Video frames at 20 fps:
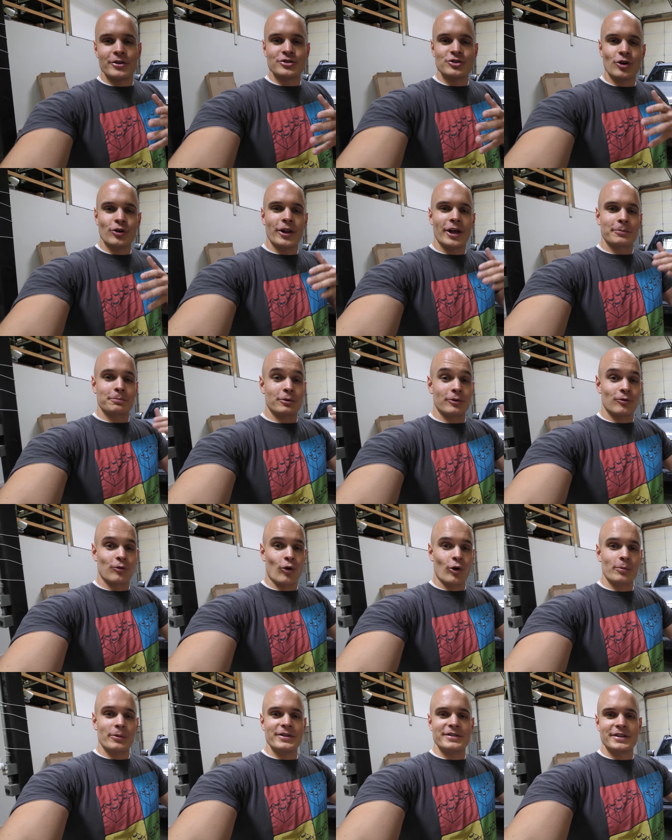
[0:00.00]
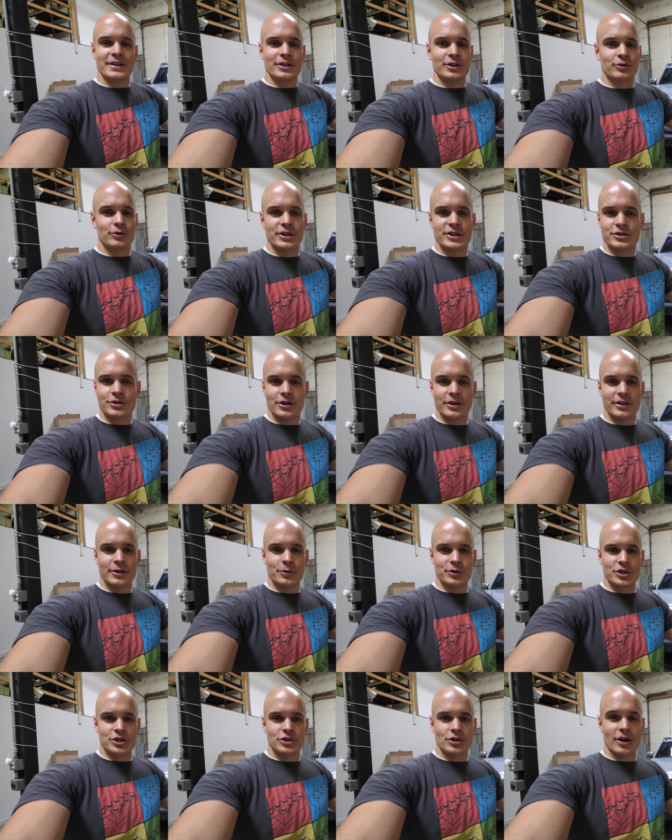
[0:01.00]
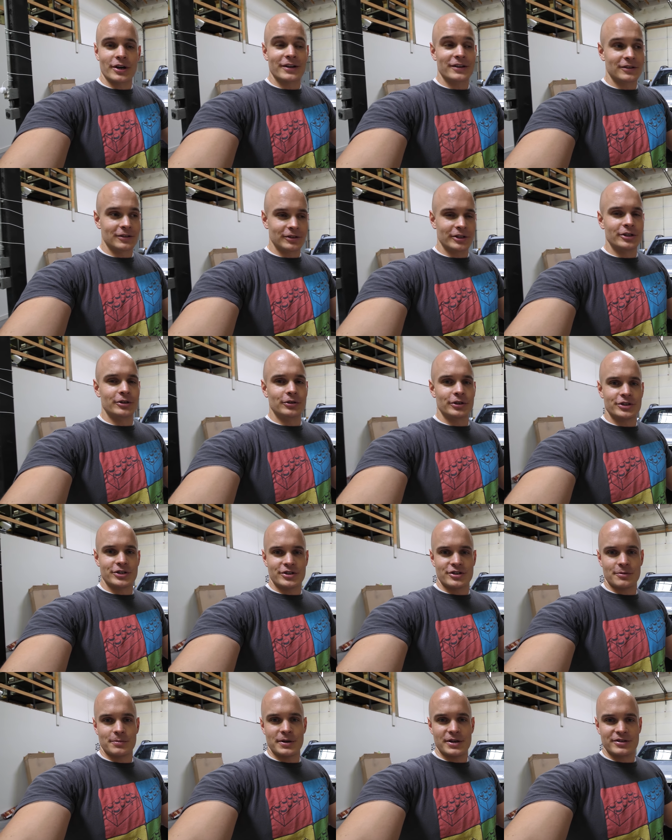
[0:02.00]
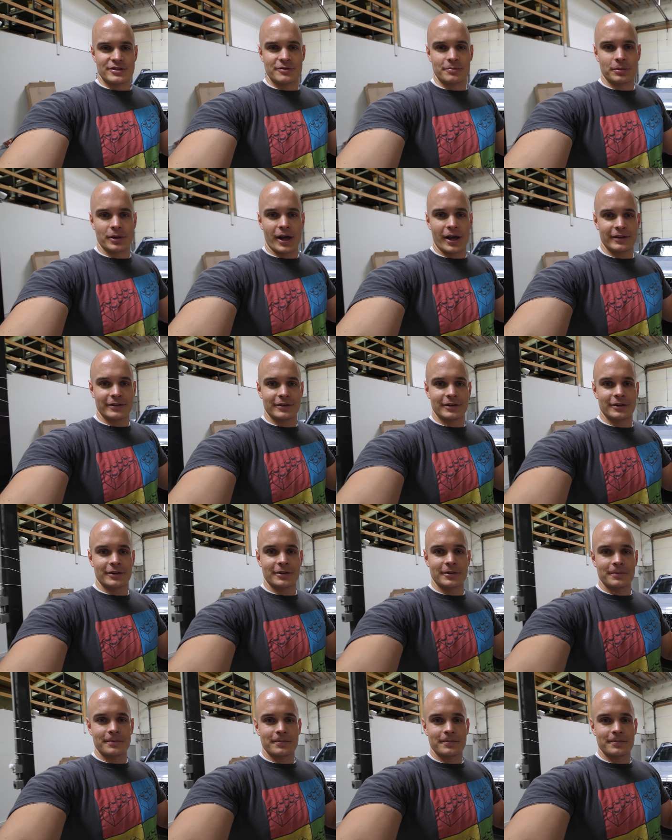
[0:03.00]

there's no like performance increase or anything with the truck, it's literally just a piece of plastic.